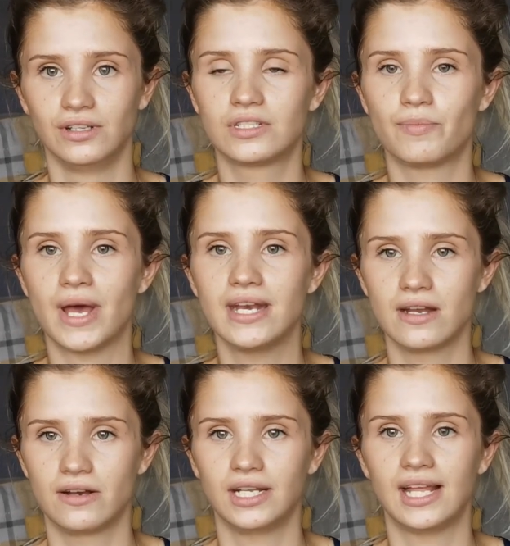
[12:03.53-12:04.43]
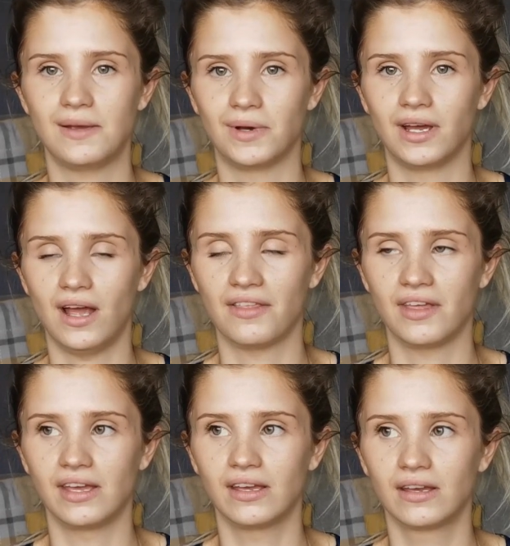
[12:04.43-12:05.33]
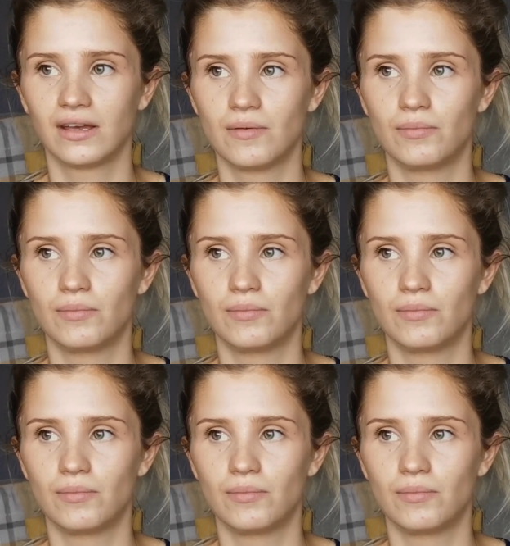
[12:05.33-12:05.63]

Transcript: depending on your labour, think,